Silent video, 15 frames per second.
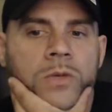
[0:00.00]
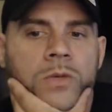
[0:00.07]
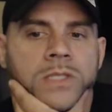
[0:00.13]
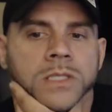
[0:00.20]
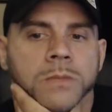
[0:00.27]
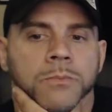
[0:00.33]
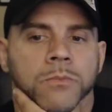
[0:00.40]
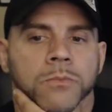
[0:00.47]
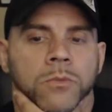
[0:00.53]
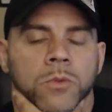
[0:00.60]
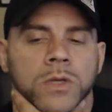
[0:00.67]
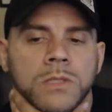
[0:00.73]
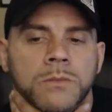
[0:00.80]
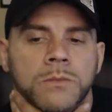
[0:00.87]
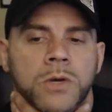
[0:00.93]
What's the
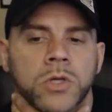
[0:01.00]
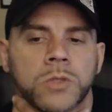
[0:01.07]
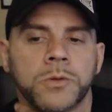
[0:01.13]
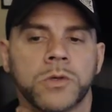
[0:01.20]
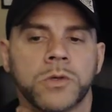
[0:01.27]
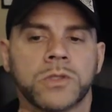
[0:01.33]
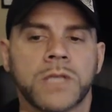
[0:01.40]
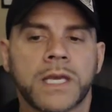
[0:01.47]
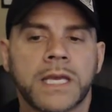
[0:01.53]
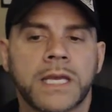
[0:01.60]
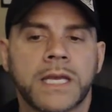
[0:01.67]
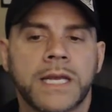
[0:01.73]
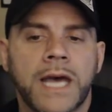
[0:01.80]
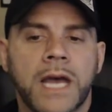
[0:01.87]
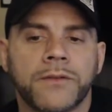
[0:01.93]
what's the most boost I can
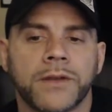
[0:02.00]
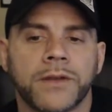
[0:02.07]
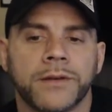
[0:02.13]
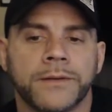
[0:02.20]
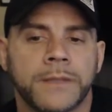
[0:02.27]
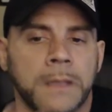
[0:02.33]
get out of it?